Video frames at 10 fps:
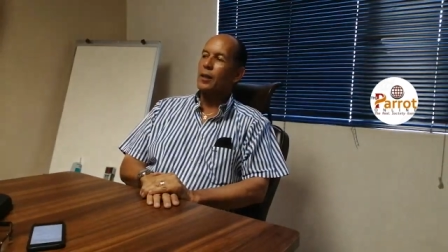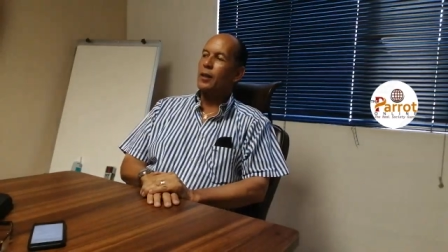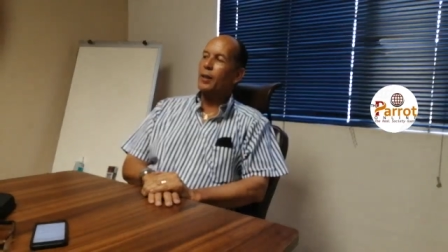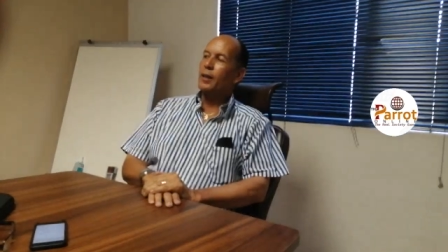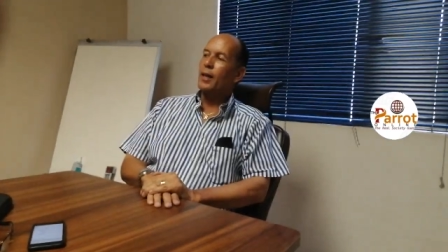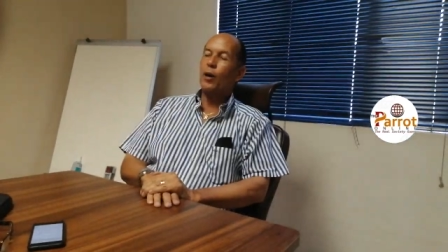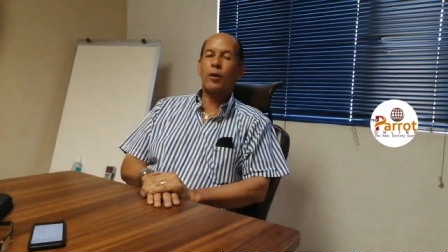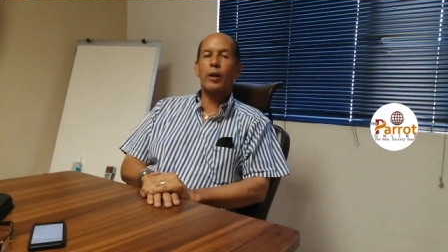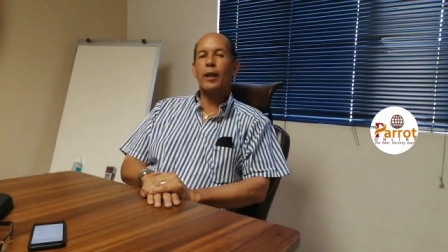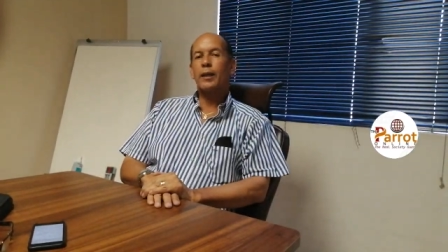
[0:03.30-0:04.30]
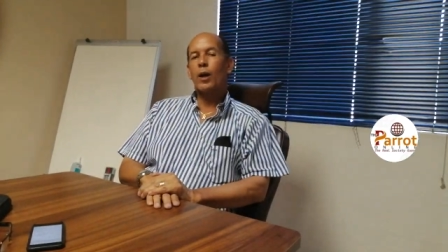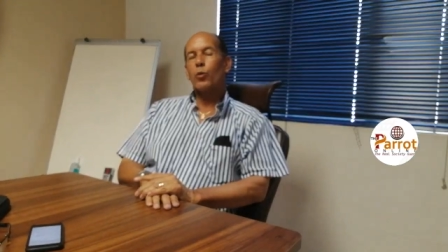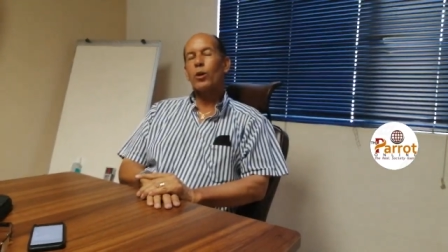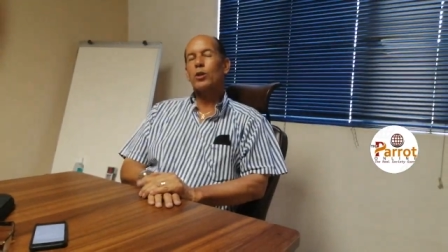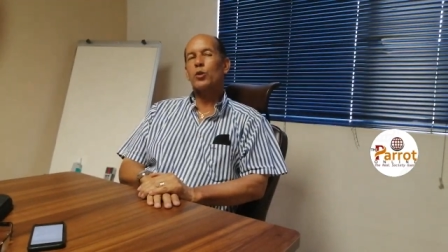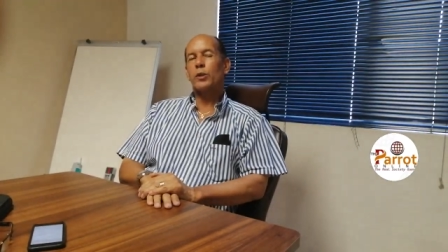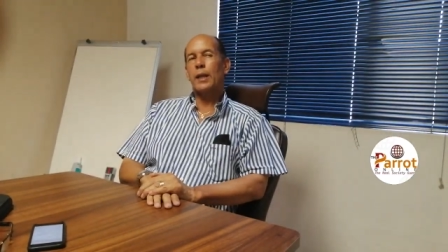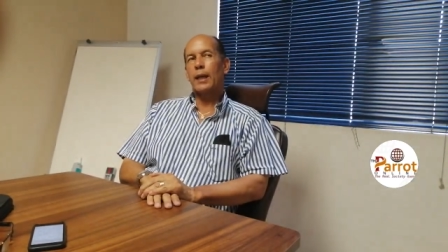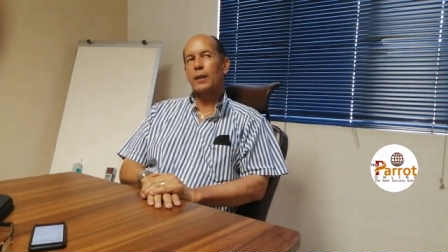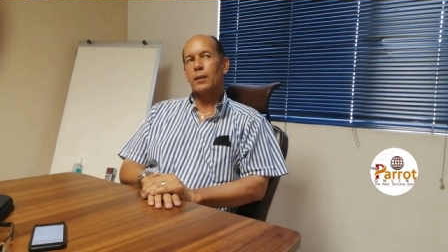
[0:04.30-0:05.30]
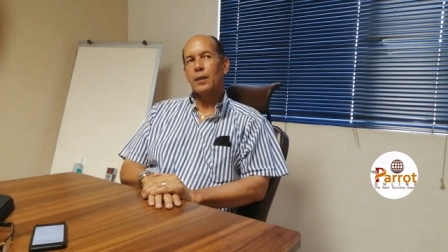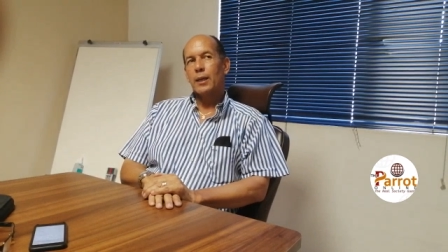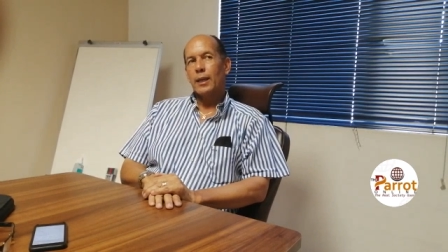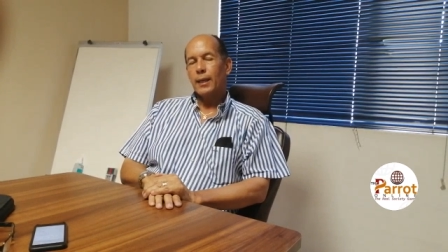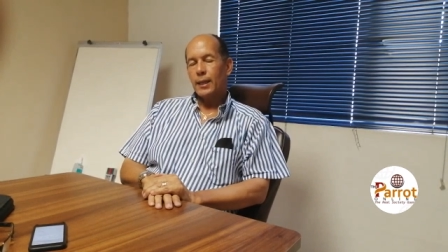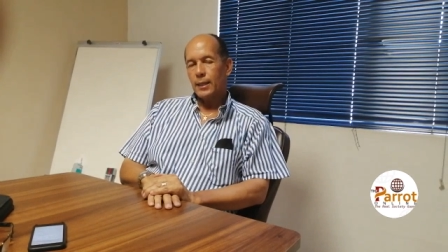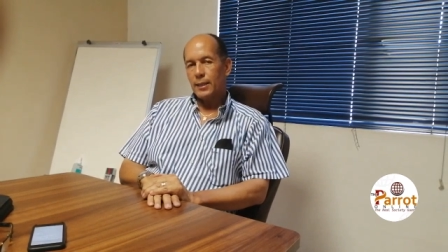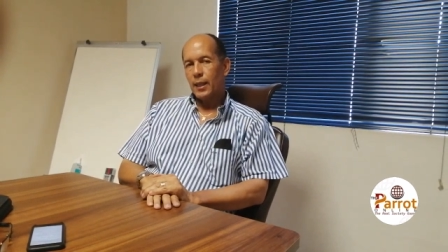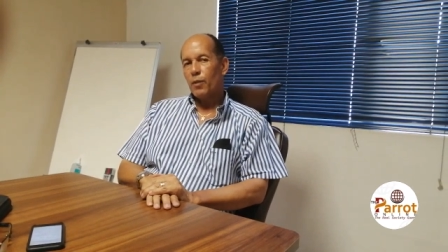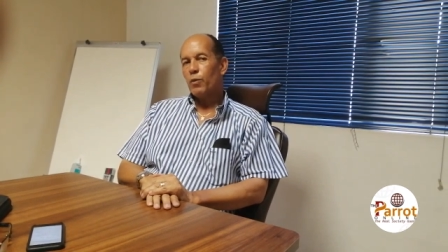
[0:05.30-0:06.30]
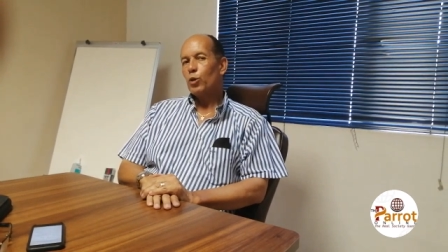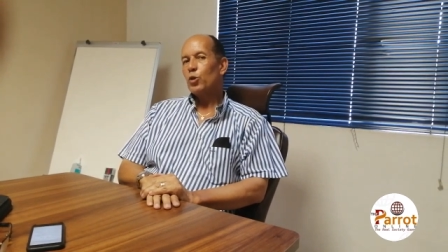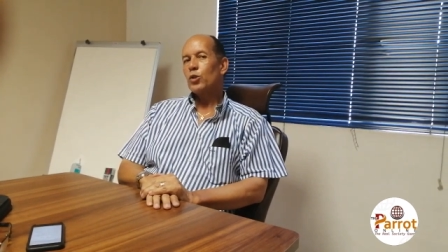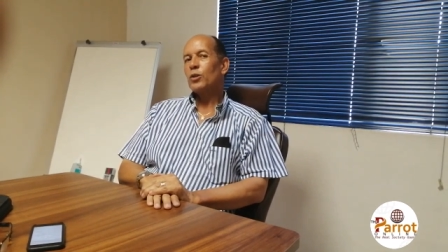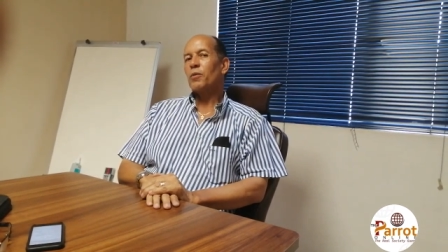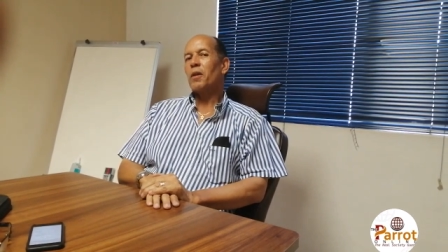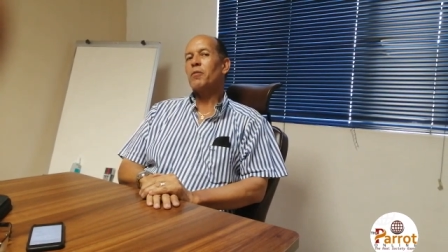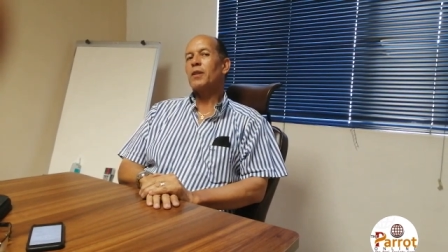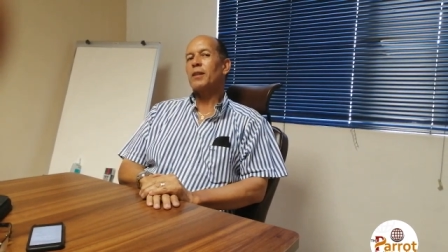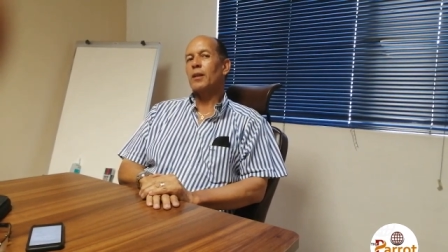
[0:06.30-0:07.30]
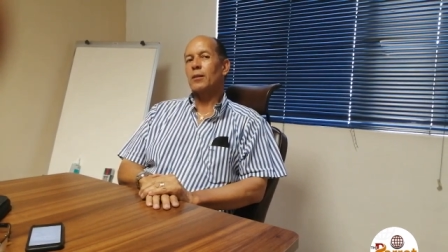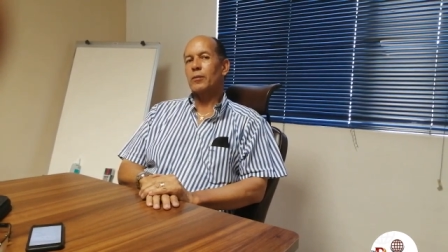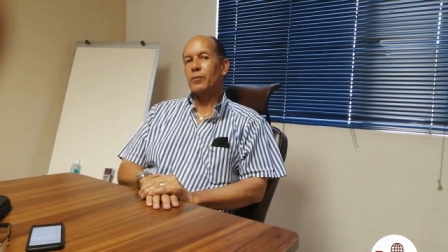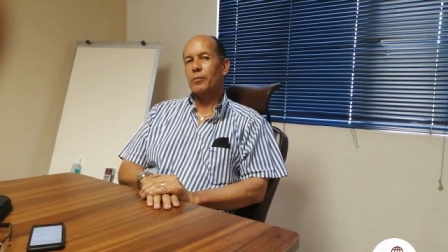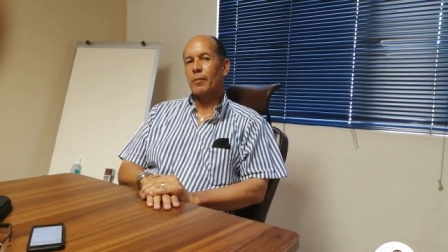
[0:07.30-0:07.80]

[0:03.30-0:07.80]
in, in, our, in our world today, is the evolution of everything.